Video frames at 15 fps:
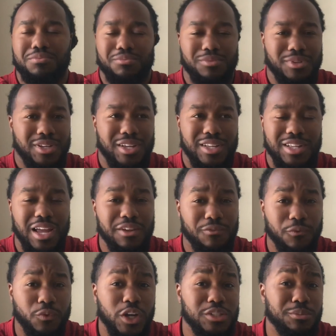the plays, they pretty
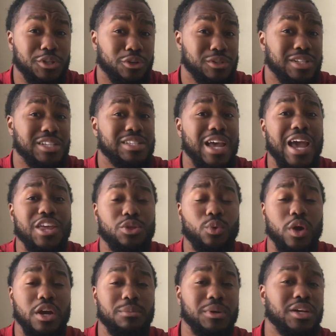much were the
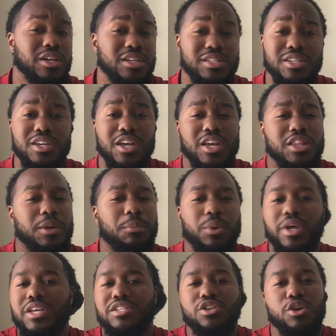same, just a little
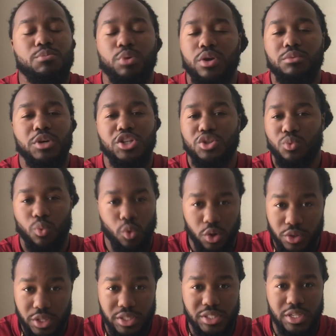bit different
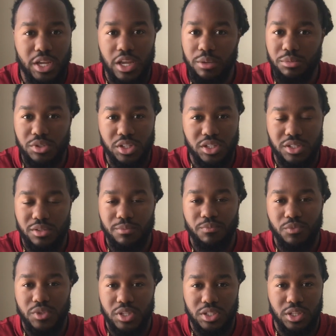terminology. Other than that,
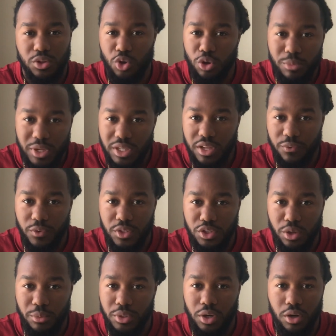nothing different.
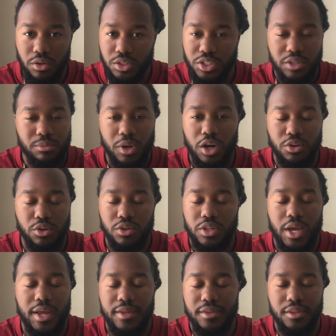But right when it
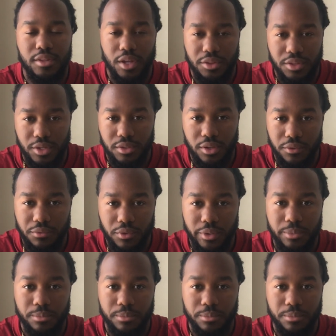got to Friday night,